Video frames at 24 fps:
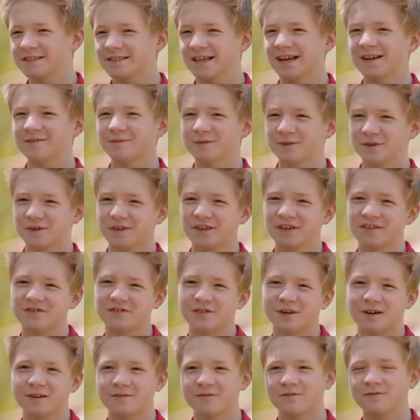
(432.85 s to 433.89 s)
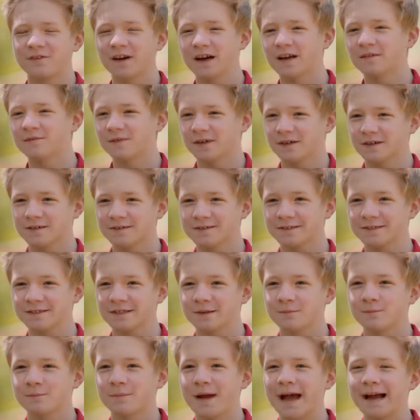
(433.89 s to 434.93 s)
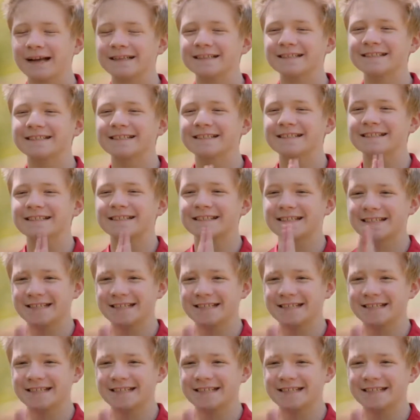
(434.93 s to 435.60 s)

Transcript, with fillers: that I've been doing it for around five years, practice is